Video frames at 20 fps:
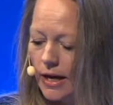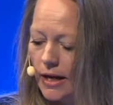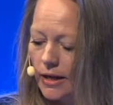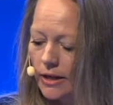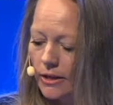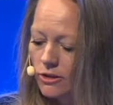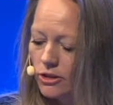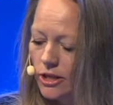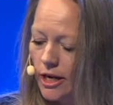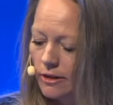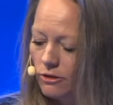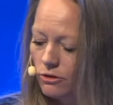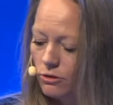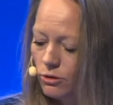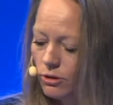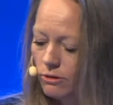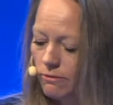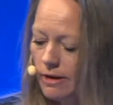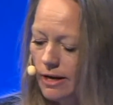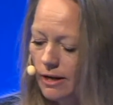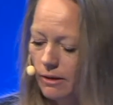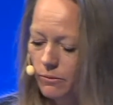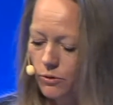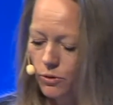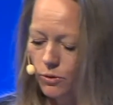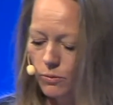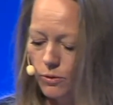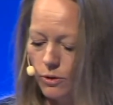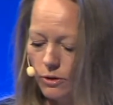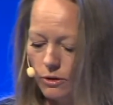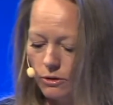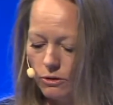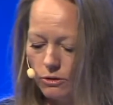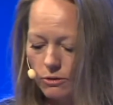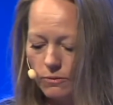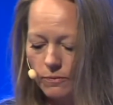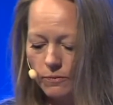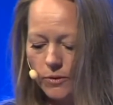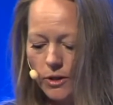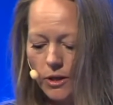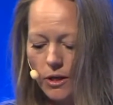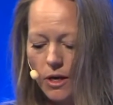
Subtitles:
and a chance to develop new products.